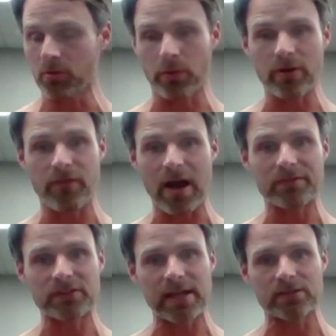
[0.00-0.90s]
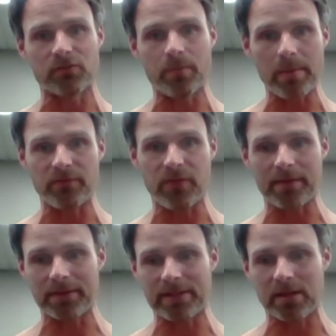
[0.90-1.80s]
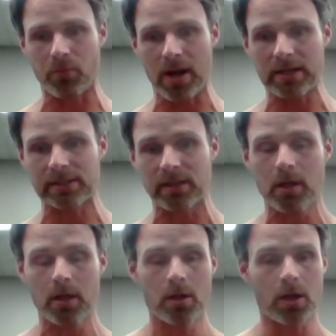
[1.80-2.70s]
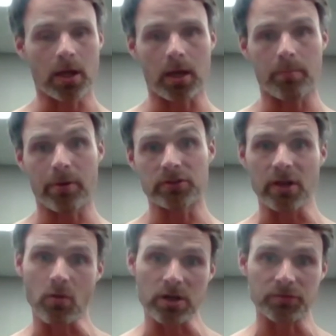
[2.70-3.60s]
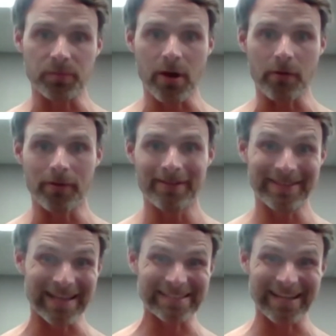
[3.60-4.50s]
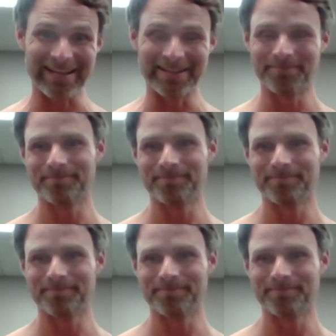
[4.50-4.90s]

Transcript: 3 to 5 sets of maybe 5 to 10 breaths. Post any questions below. Thanks again.